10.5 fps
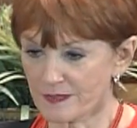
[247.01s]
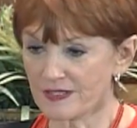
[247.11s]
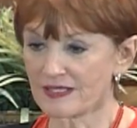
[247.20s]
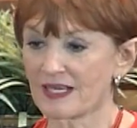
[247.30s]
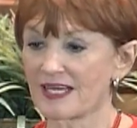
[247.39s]

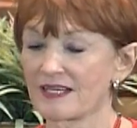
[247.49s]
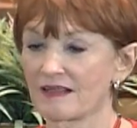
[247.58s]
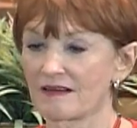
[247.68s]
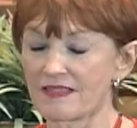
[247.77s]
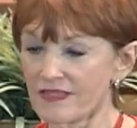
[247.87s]
and
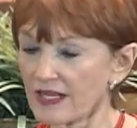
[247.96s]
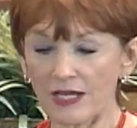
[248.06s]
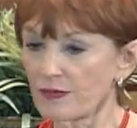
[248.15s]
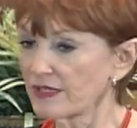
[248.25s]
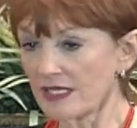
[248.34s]
thought I would
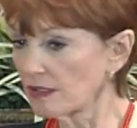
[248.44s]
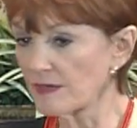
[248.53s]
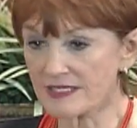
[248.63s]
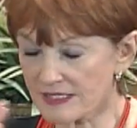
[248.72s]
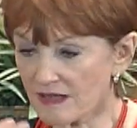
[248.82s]
kill
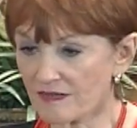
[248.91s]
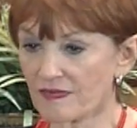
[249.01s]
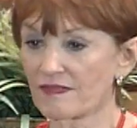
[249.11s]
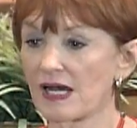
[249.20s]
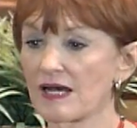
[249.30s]
myself
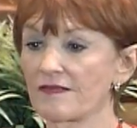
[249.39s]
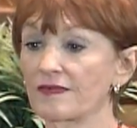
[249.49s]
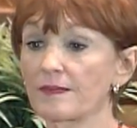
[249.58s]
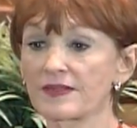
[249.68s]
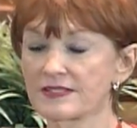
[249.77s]
uh, from the
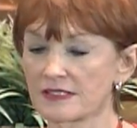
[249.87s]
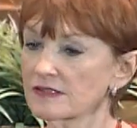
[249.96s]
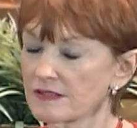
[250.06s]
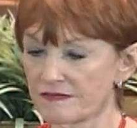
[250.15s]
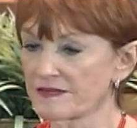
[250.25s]

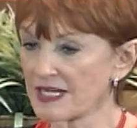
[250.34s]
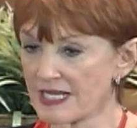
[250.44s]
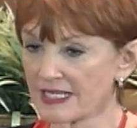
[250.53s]
stultifying